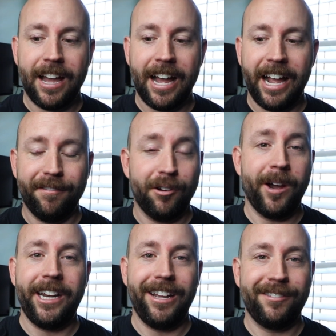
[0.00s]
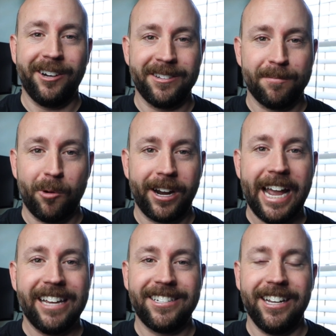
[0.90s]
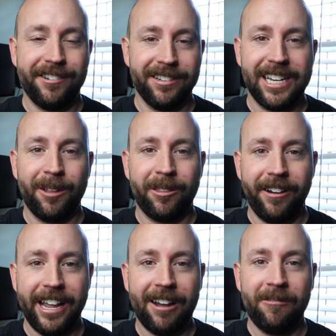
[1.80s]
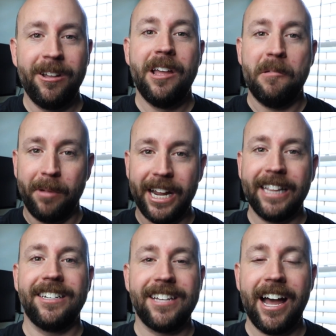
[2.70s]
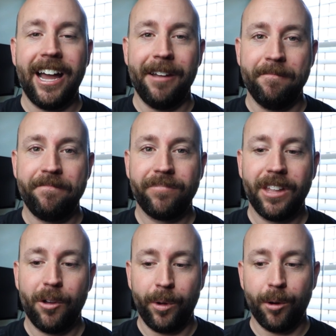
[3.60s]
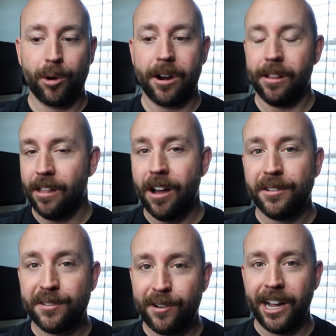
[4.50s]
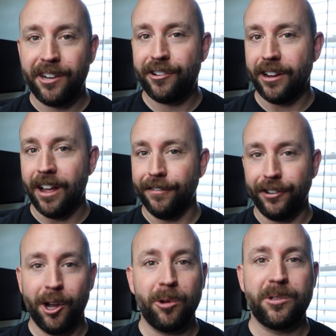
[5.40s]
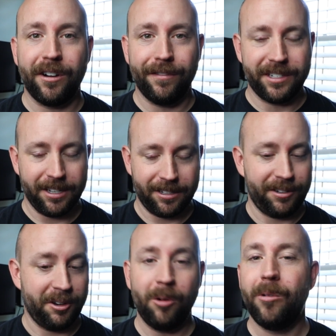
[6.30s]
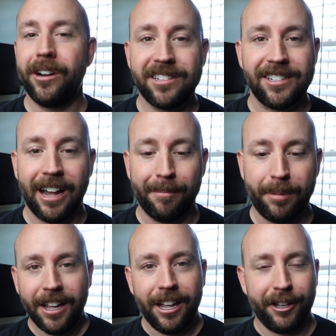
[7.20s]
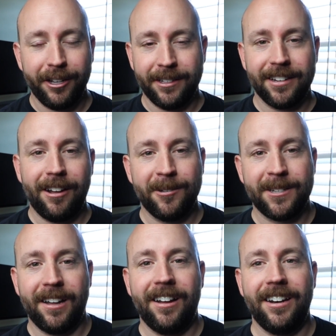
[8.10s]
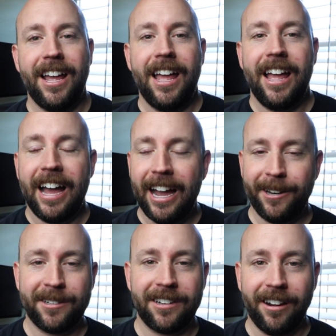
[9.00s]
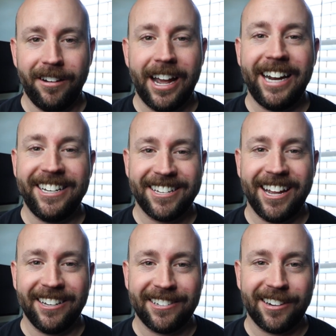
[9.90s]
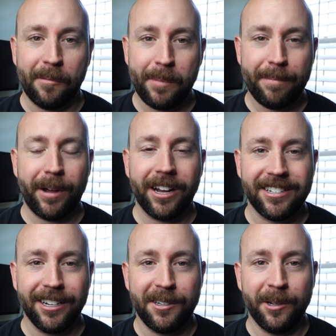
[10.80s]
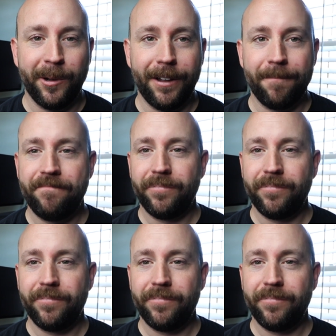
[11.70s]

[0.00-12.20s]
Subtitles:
I have no idea if there's more gas stations out there now, but at the time, we were on a long stretch of no services, nowhere to stop. A good song was on. I decided to start beatboxing to it.